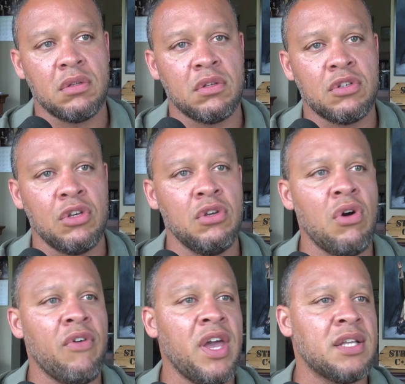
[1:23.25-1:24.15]
So you
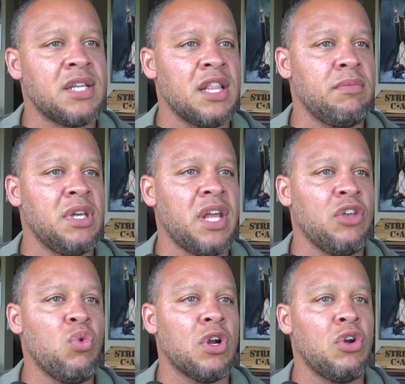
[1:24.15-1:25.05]
over here telling me that
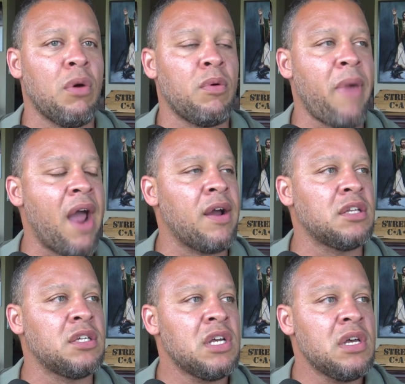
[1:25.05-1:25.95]
you want a normal
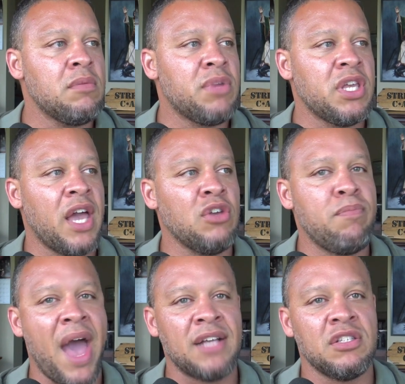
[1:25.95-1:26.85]
marriage but yet you
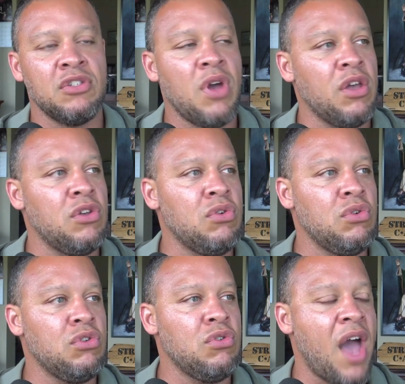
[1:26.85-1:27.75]
bast you you
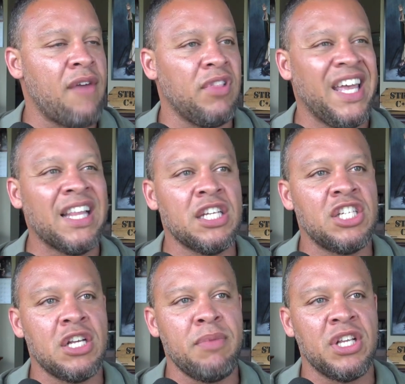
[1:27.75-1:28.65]
you have
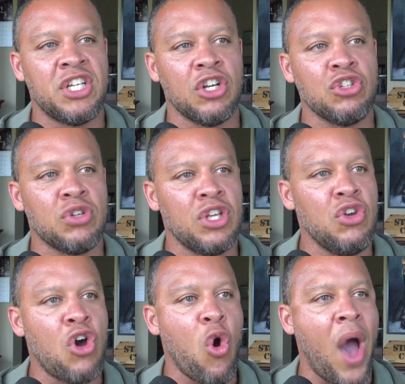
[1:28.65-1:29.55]
illegitimate children and you
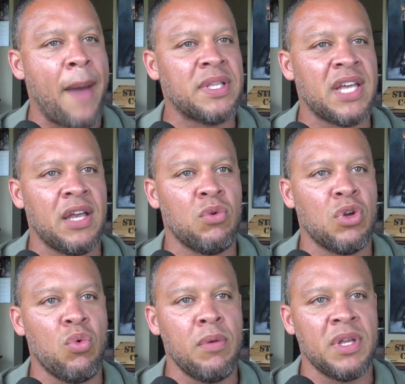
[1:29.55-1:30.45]
cohabitating with a
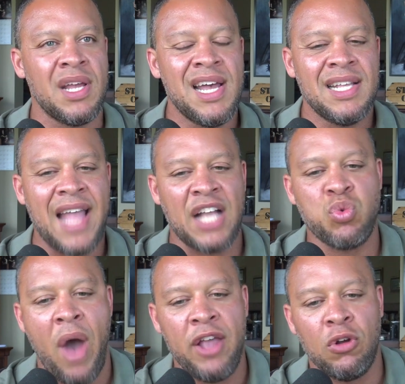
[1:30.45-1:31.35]
woman. That's
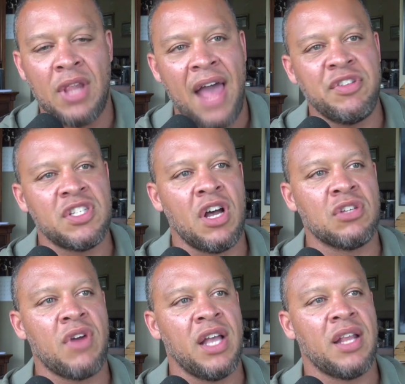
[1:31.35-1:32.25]
why your life sucks
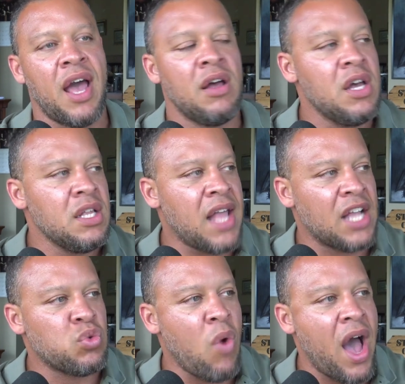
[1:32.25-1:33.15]
right now.
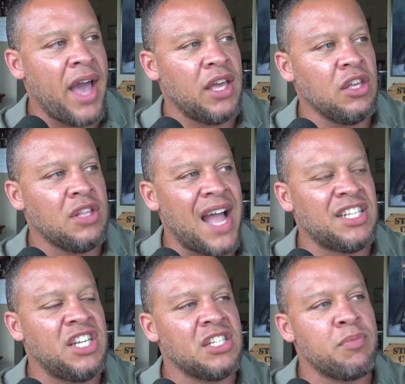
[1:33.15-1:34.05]
That's why
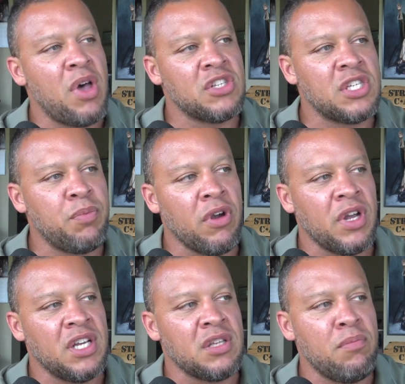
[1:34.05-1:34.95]
that Jezebel spirit
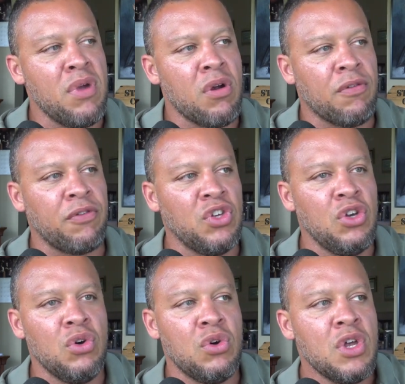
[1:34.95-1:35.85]
is a mirror for
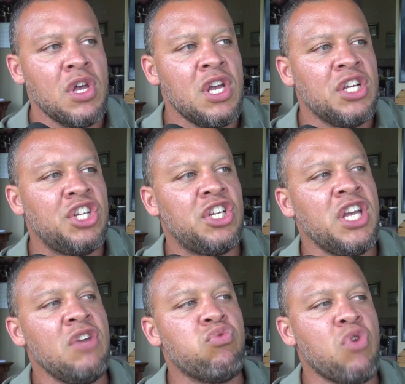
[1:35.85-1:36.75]
you.
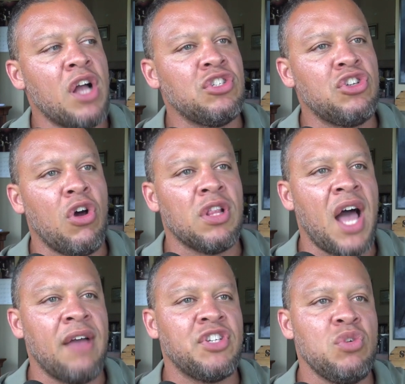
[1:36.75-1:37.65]
She runs your
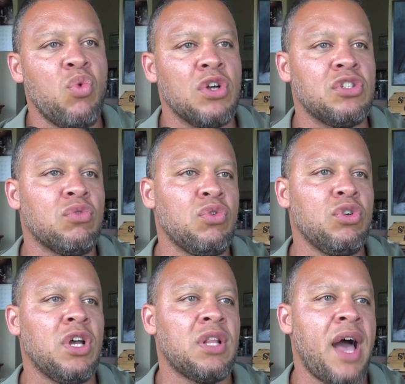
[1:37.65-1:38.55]
life. She wants to rule
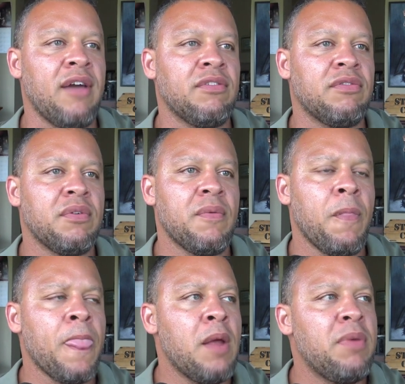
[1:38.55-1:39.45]
your life
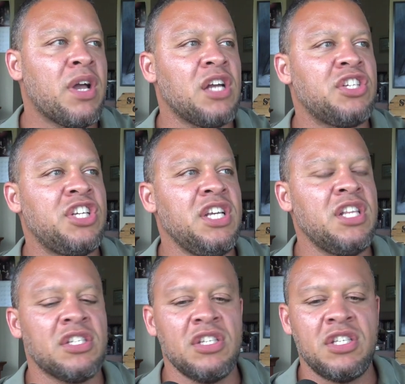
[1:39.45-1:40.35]
because she
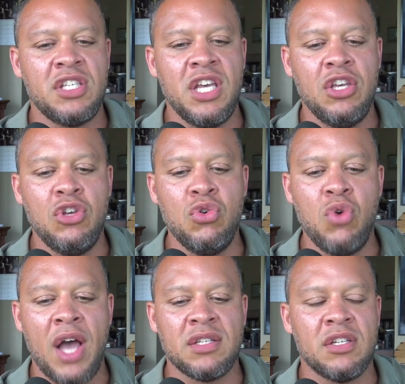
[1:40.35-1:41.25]
doesn't see you
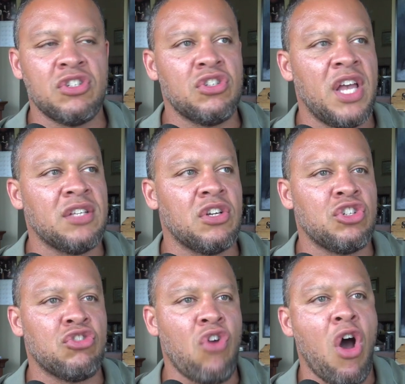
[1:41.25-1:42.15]
as a as a
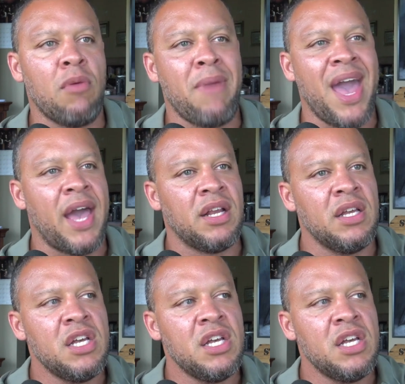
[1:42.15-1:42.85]
strong man.